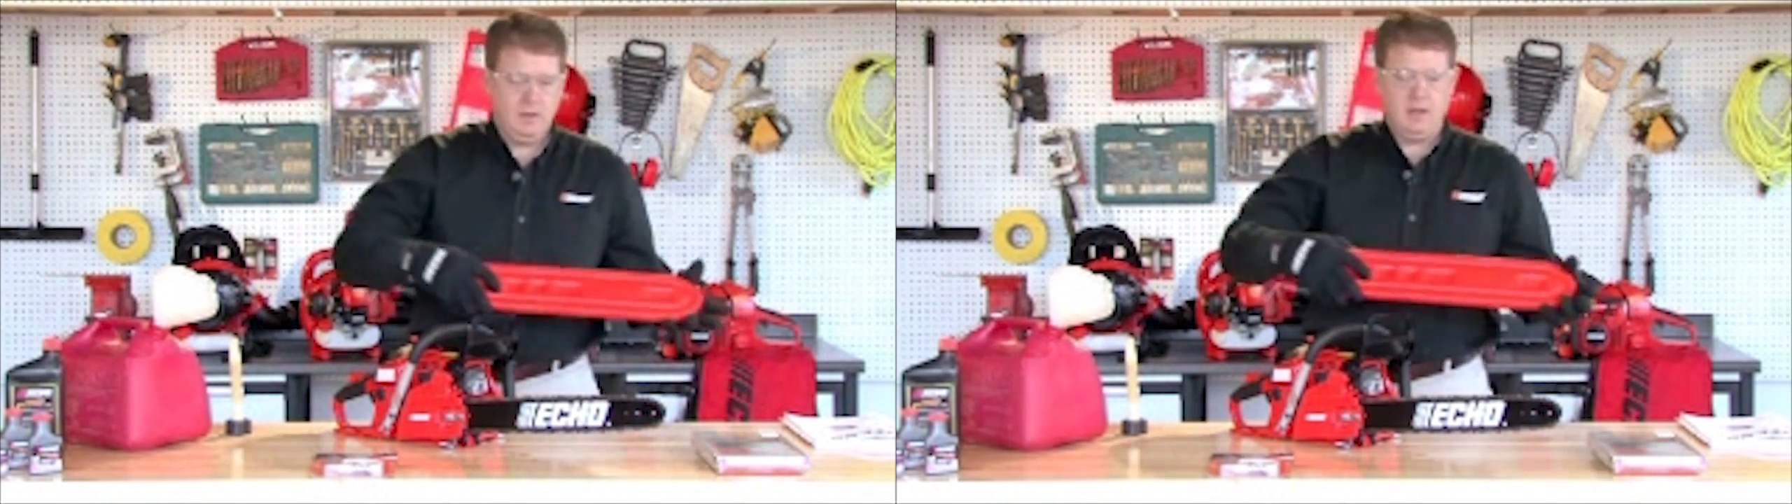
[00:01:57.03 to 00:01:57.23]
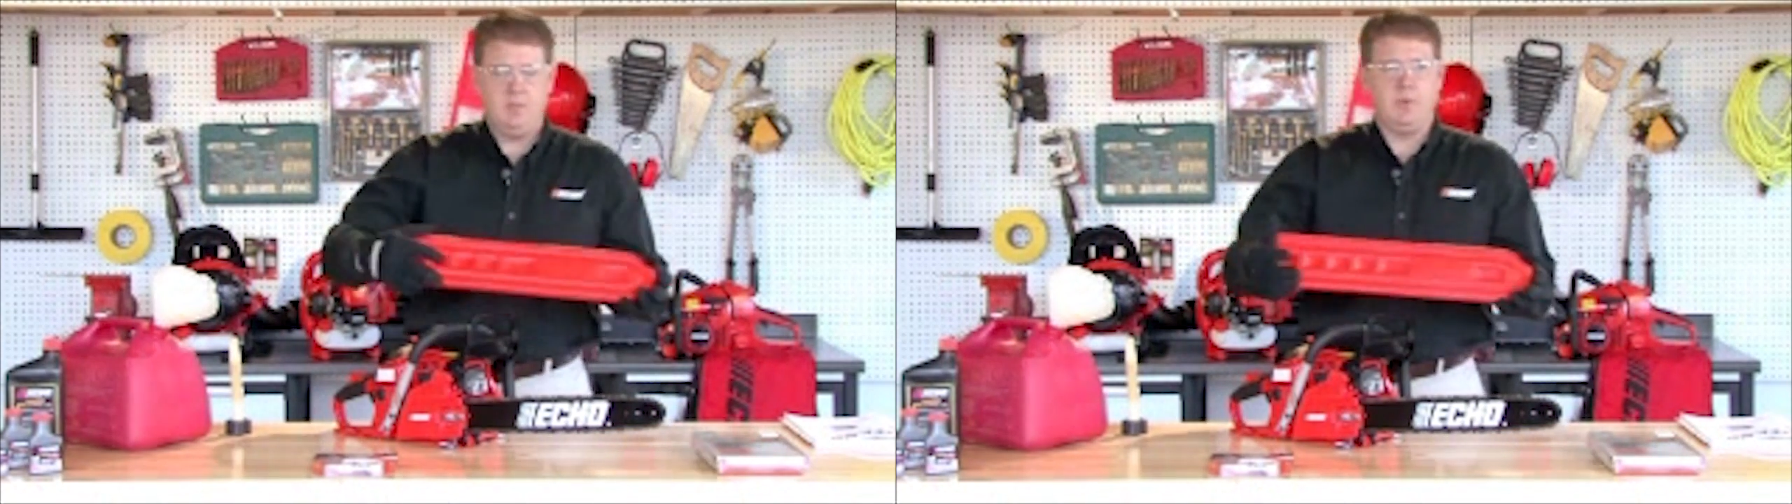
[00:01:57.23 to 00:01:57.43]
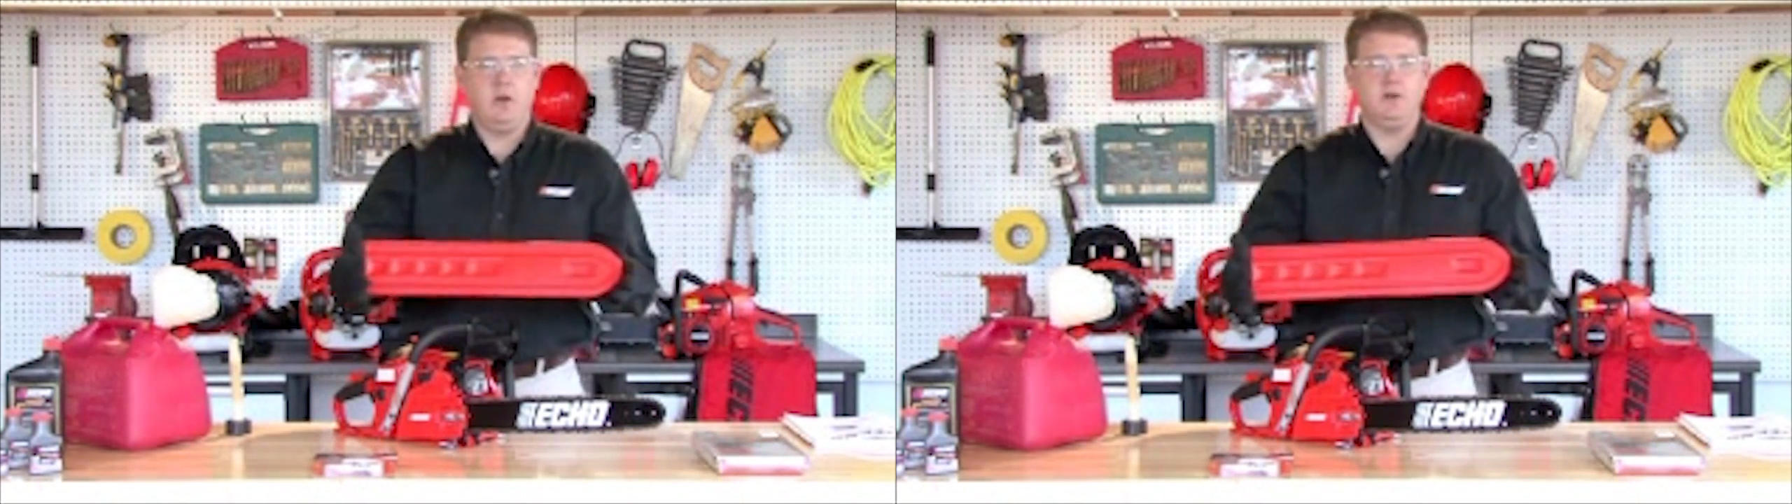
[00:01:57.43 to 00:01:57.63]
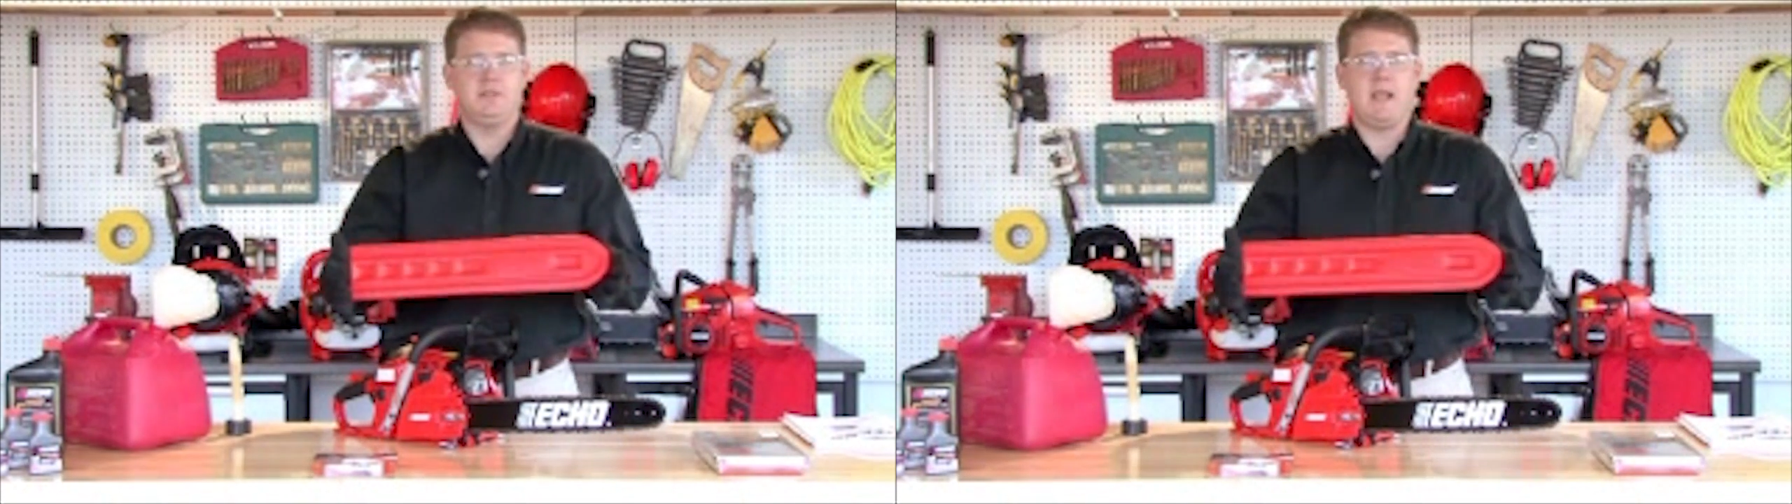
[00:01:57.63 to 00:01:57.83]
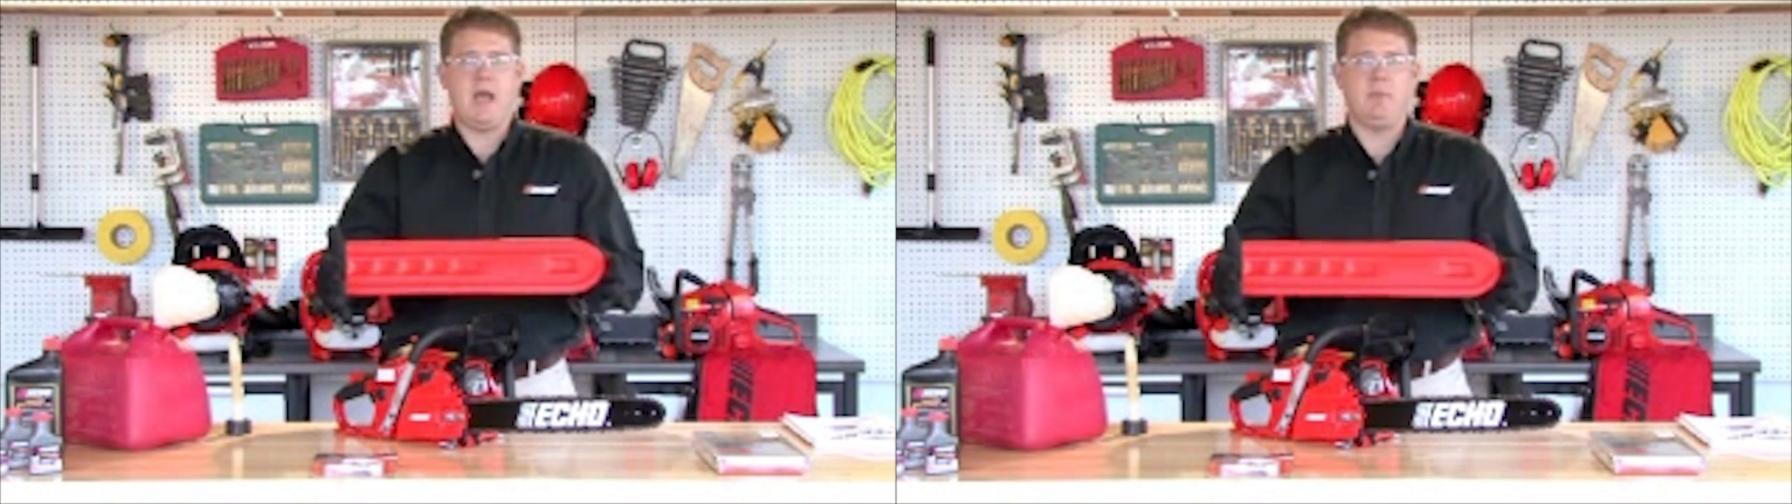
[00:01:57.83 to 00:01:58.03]
And put our
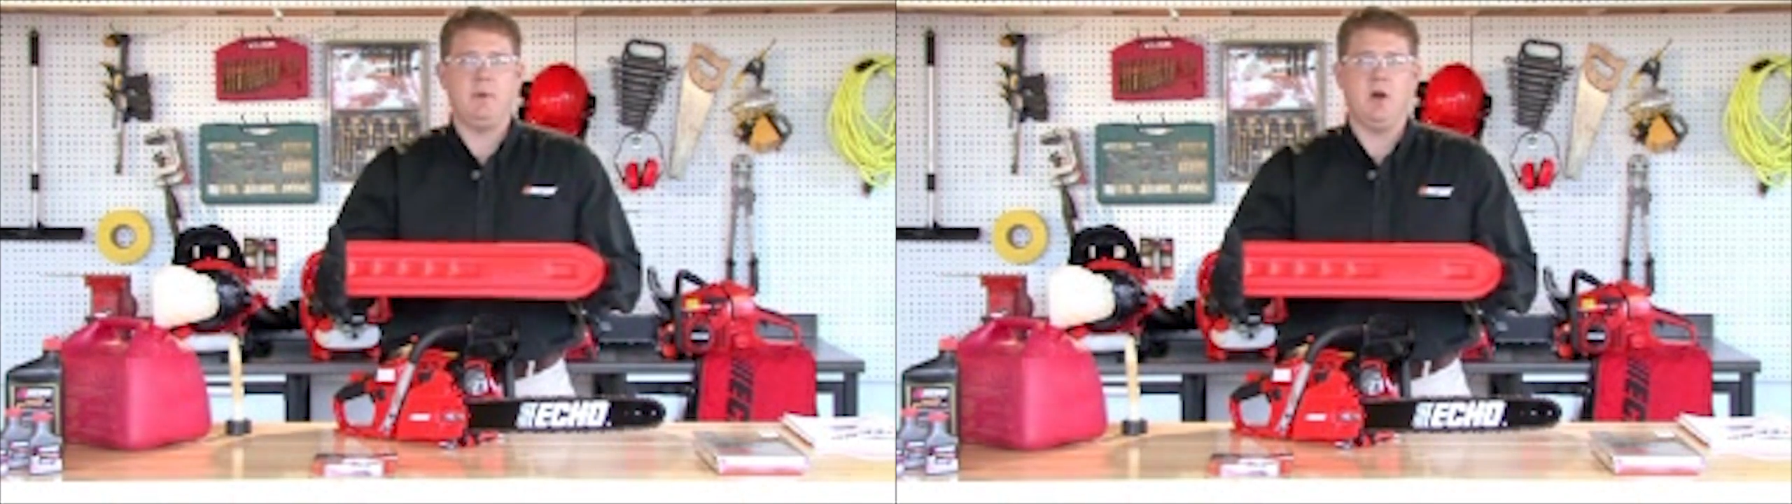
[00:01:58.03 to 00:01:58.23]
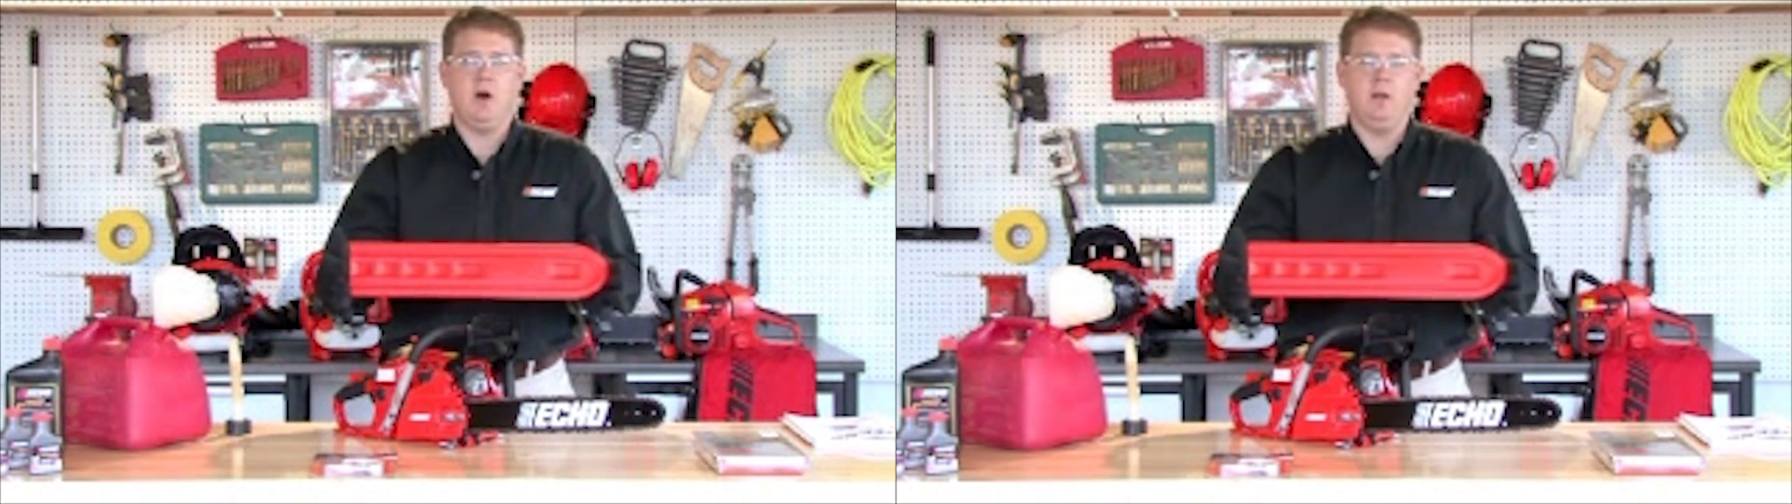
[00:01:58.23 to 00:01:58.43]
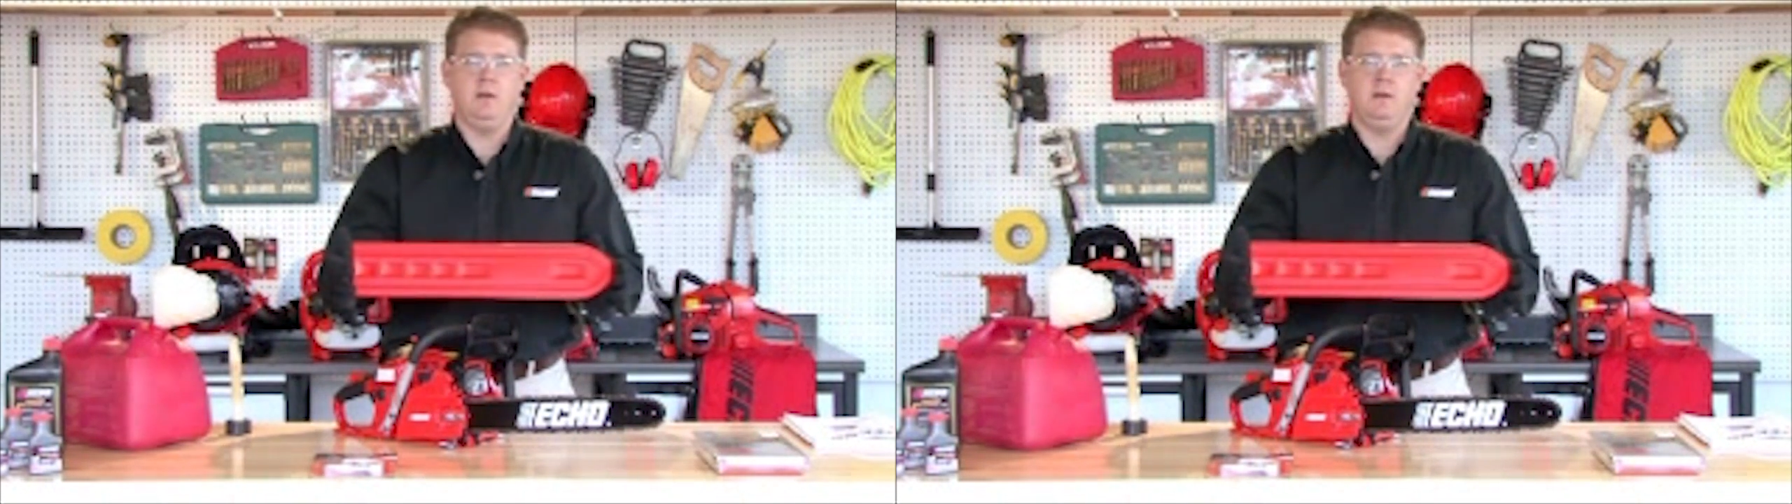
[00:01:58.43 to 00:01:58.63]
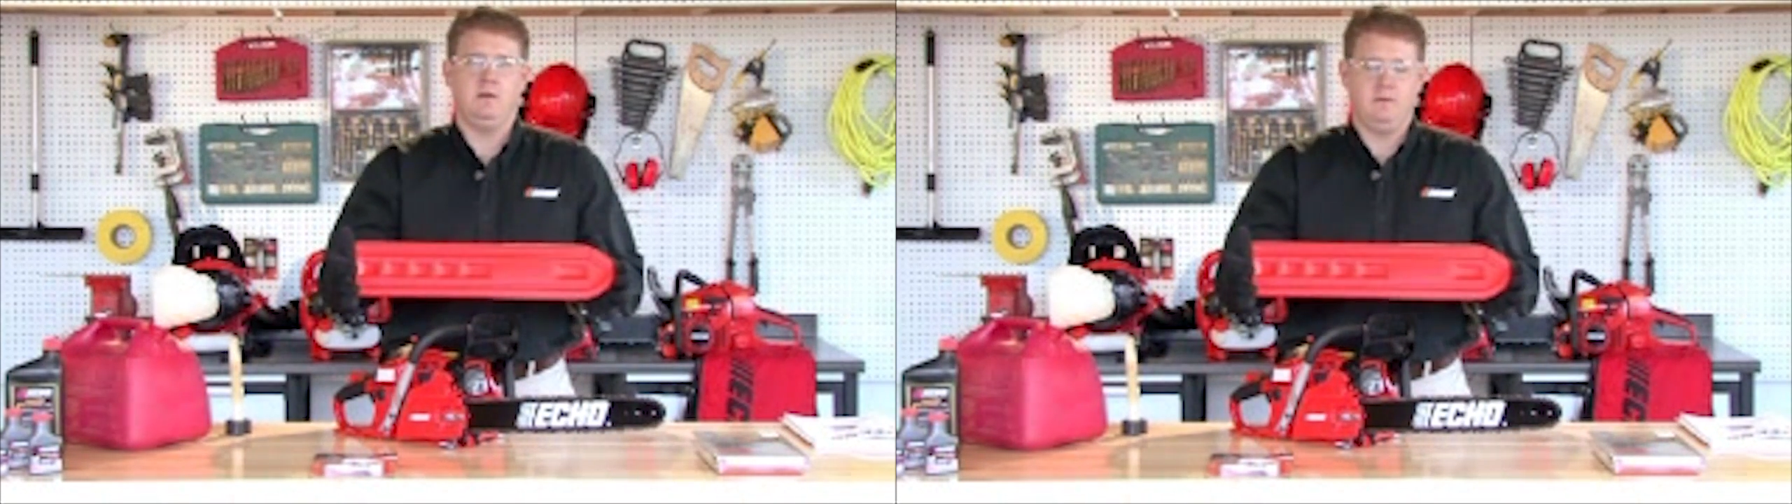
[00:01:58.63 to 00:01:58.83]
scabbard on